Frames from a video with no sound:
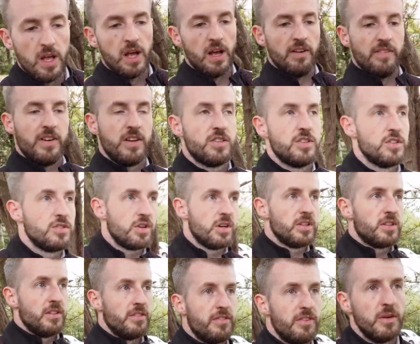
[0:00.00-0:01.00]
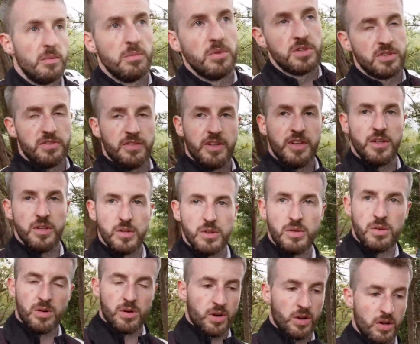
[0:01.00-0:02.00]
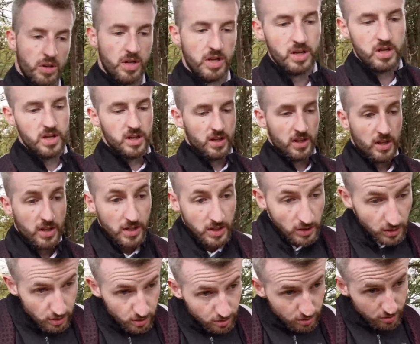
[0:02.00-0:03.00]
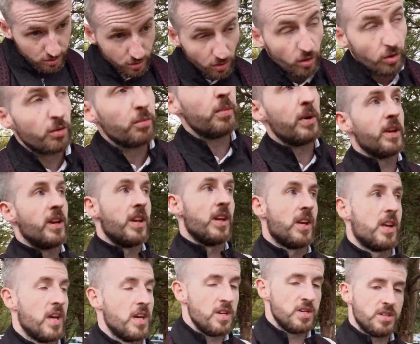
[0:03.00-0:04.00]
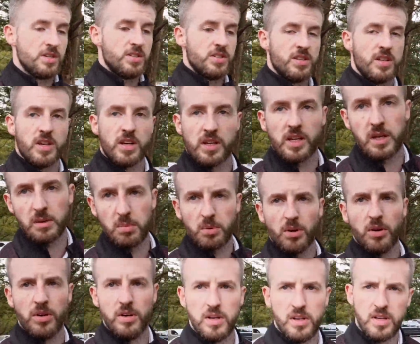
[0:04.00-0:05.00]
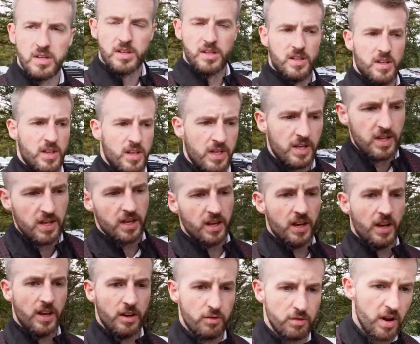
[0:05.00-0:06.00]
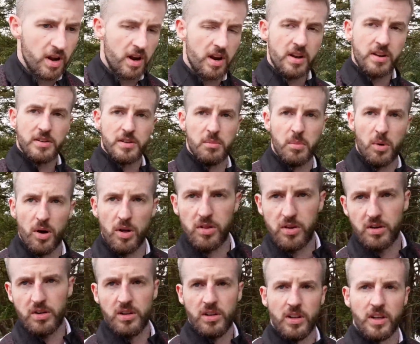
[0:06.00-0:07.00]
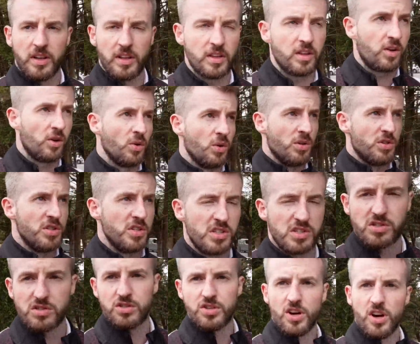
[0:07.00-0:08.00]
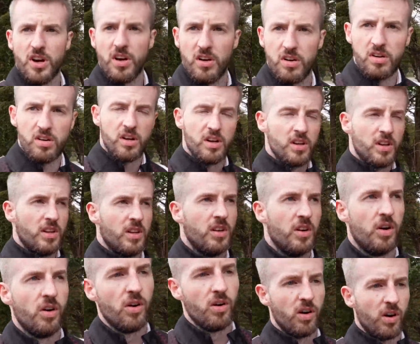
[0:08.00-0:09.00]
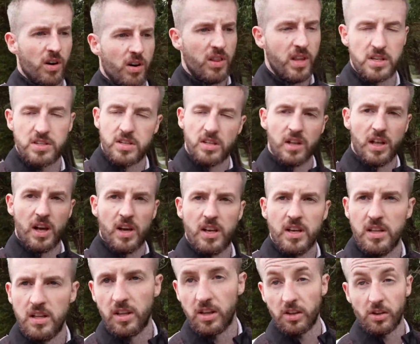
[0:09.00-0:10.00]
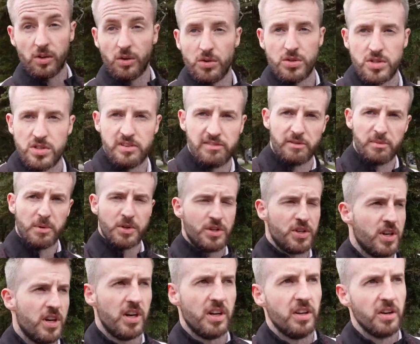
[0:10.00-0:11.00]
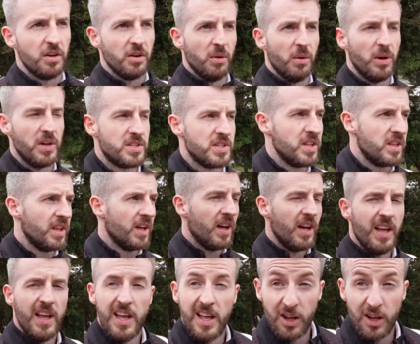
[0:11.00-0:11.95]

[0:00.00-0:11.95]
I've actually tried to film this video on so many occasions, and I keep on running into bother, like the course is shut, or that's a lie, that the course has ever been shut. I don't know why I said that.